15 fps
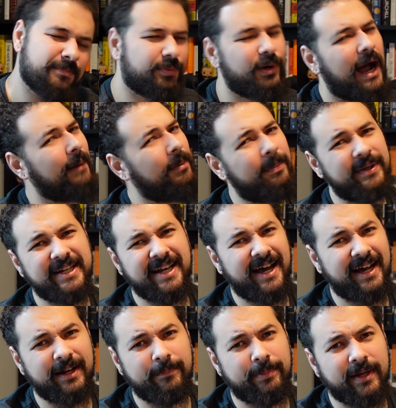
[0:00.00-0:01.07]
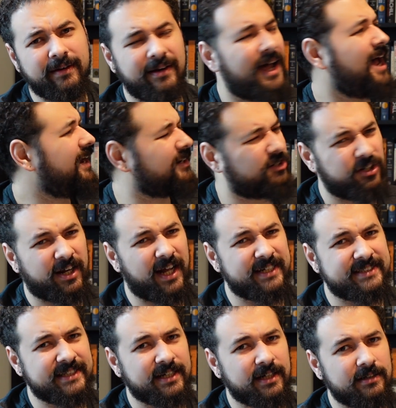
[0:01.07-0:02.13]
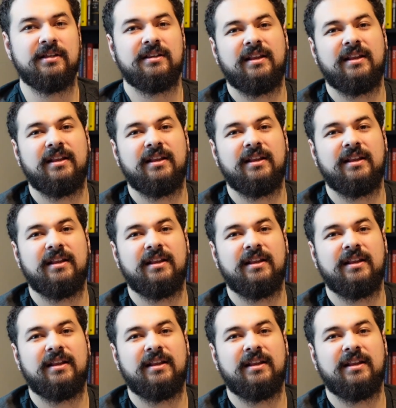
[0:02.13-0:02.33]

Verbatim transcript: probably not a, but not a good idea.